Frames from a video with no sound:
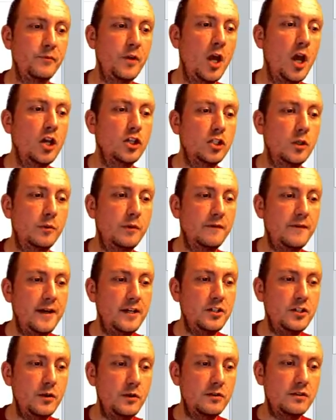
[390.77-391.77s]
So
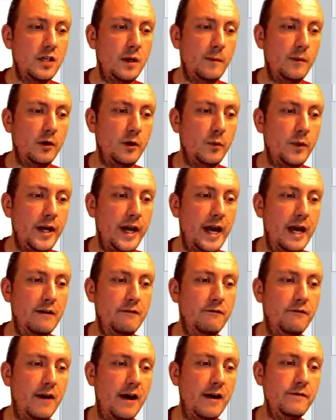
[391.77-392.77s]
professional summary, we have
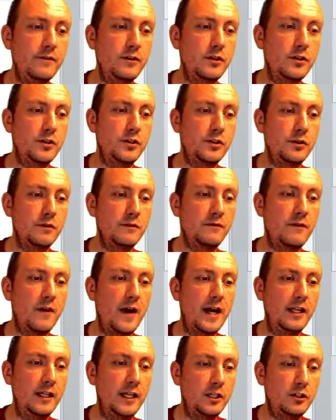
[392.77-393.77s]
5-year certified
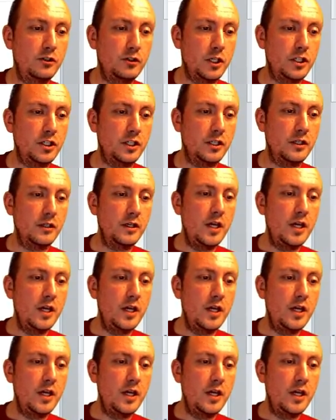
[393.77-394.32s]
electrician